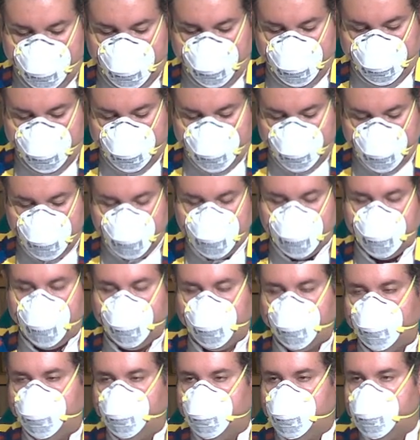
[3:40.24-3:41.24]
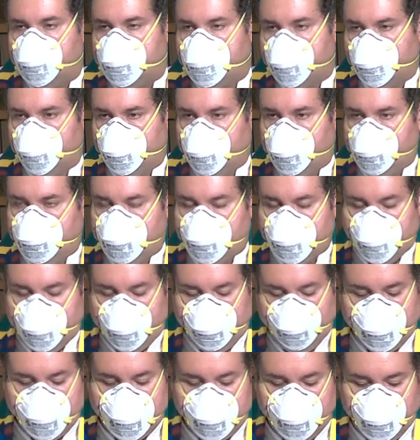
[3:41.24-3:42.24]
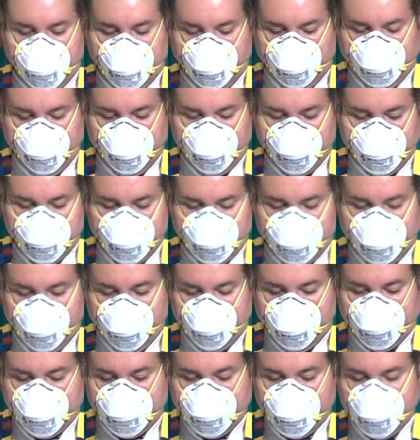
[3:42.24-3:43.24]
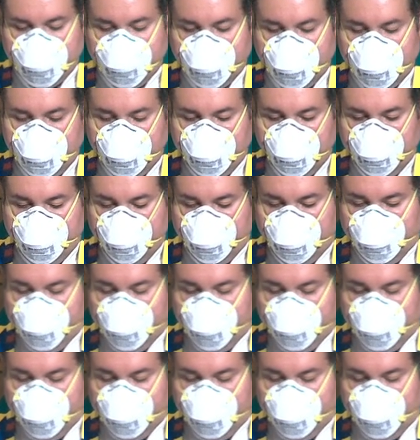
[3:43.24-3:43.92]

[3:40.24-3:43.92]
the two sacraments that we observe as Methodists, and that's uh,